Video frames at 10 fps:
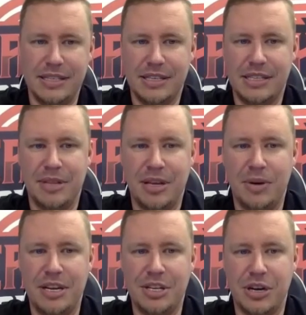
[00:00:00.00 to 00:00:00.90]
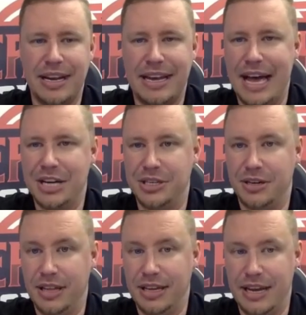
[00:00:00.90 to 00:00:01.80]
this something where he's trying to cash in
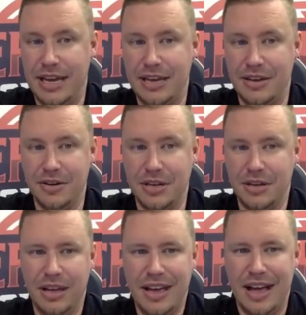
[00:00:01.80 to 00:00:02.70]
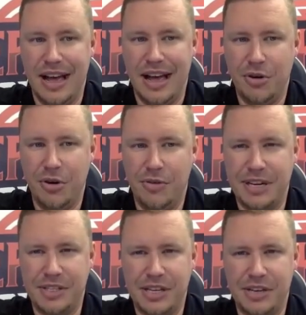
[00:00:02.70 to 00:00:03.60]
on like an 8-year deal? I don't know if
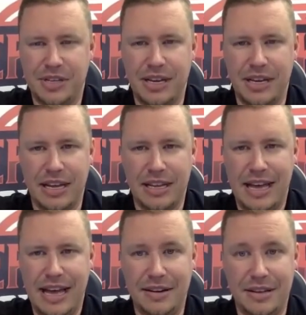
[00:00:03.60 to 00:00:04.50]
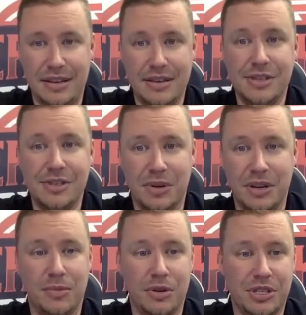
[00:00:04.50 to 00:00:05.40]
Tarasenko is going to get that. He is one of
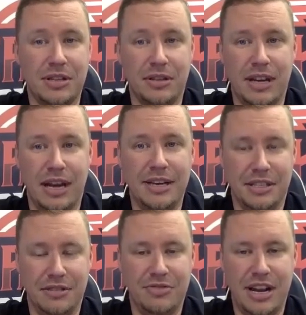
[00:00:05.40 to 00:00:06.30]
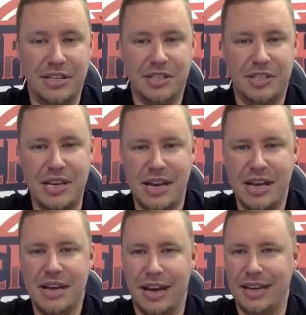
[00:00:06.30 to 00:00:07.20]
the more skilled guys in free agency.
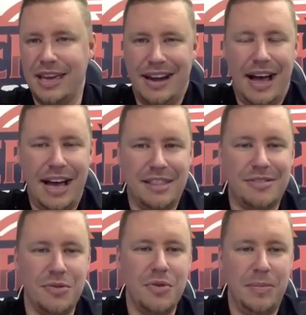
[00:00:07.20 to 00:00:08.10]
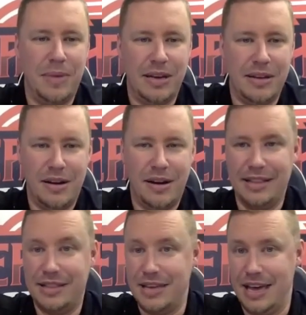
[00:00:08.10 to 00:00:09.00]
Again, I threw him in here
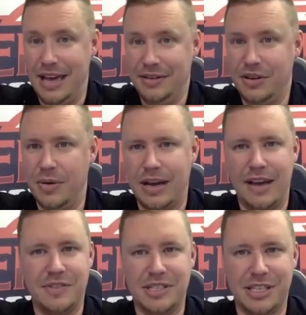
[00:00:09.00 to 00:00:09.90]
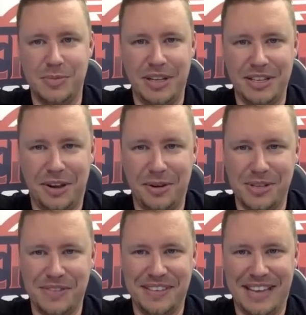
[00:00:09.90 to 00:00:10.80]
at the end going, I have $6 million
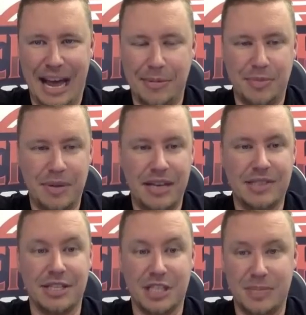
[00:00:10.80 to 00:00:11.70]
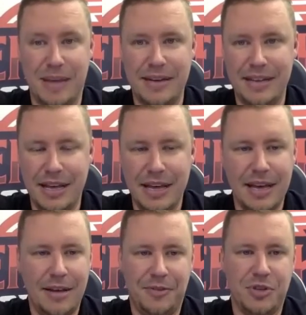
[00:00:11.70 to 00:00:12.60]
left in cap space. Let's spend it.
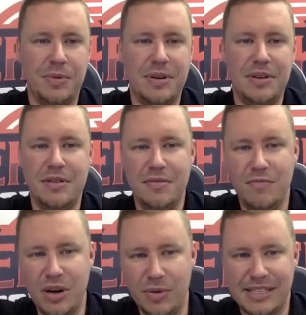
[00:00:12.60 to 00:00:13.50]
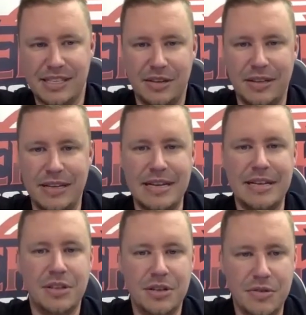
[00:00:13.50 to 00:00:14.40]
So we don't necessarily
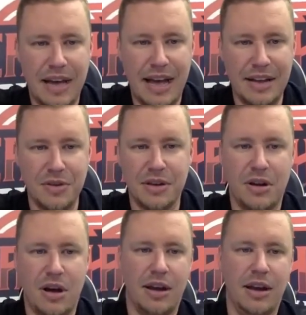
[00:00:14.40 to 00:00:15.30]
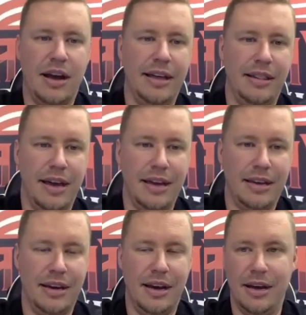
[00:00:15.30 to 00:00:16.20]
need to do that. You can knock a guy like
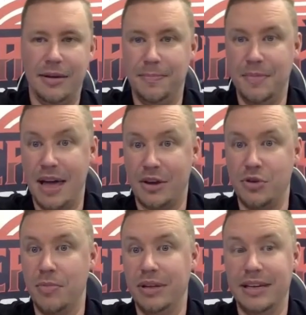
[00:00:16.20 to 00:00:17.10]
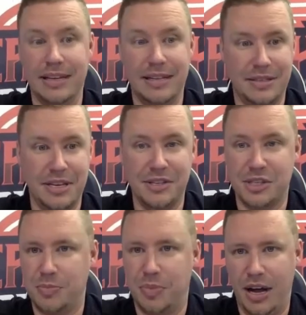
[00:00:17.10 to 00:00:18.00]
Kubalik into his
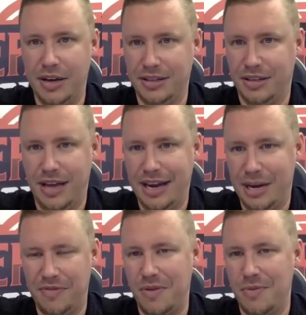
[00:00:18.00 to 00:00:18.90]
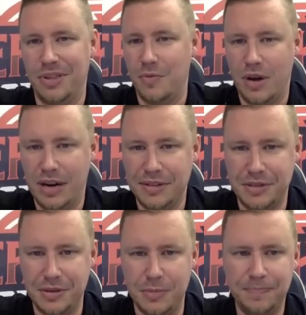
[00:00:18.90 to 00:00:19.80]
spot in the lineup if you really wanted
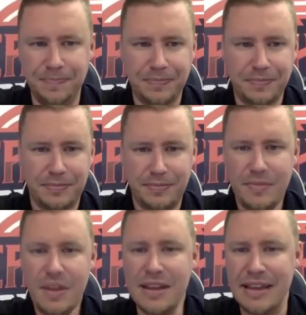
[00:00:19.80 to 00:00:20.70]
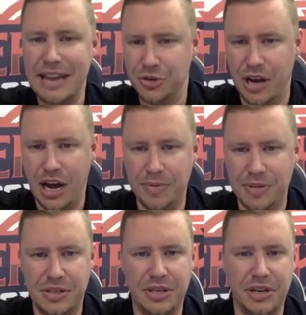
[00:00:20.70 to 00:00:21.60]
to. Andrew Kopp is
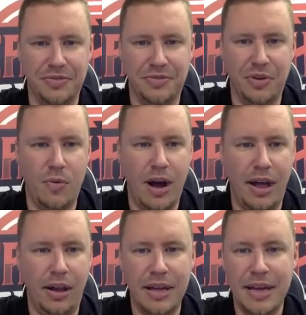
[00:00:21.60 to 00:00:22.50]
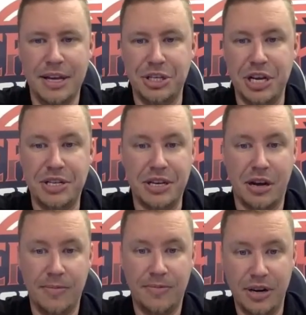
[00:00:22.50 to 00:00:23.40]
still here for a while. JT
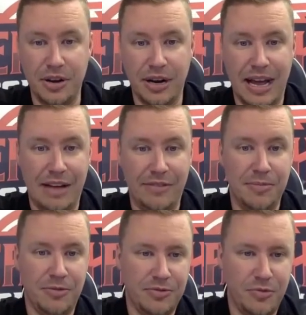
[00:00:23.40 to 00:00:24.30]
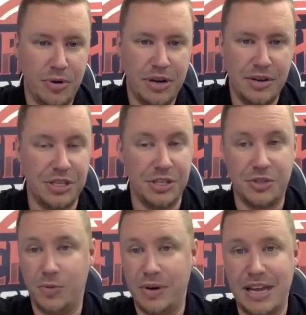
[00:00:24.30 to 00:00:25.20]
Compher, you're going to have him for 4 years. He's
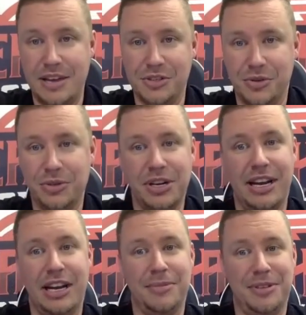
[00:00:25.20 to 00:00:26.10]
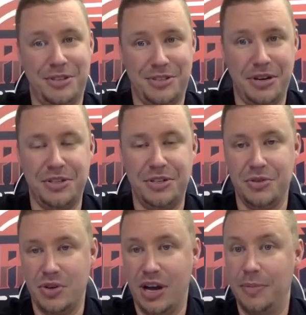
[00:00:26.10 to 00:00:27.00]
28 years old. You're getting him until he's 32.
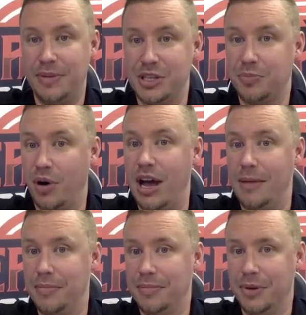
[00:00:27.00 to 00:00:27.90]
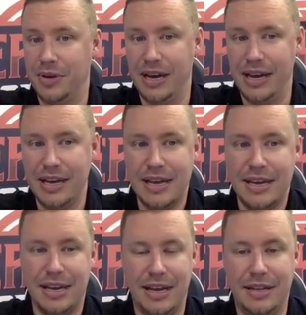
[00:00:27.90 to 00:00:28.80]
You got him in his prime. Okay.
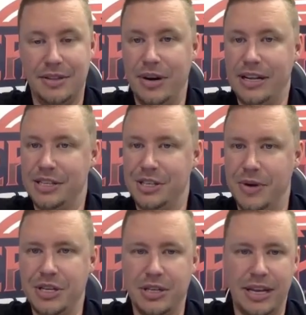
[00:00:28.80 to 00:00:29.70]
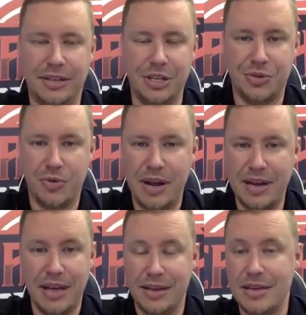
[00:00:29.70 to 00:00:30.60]
And in the right situation like Detroit,
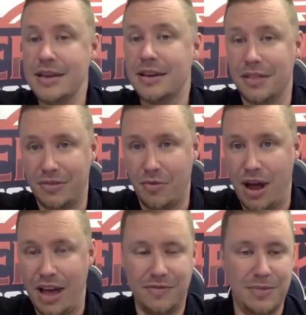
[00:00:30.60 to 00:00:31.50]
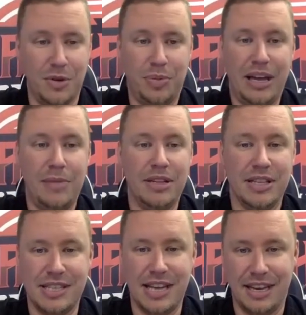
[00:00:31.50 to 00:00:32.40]
he can thrive. Play him on
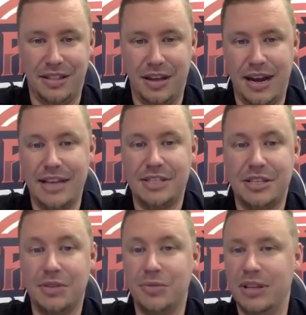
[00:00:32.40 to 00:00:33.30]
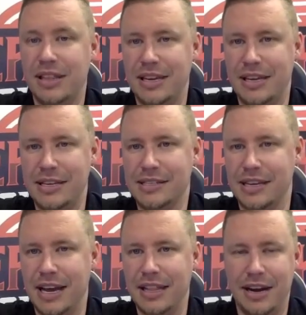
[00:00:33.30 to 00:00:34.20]
the second line. I still really think he's a
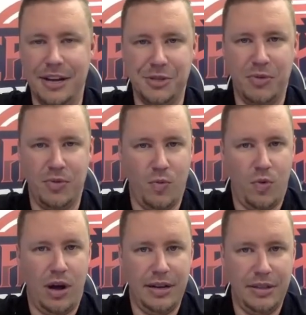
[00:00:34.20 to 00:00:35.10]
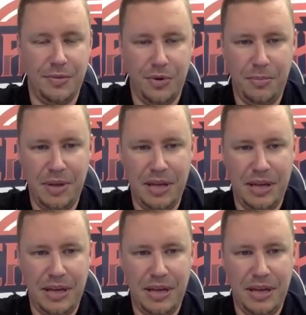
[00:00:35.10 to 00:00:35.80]
guy that Yzerman would want in the room.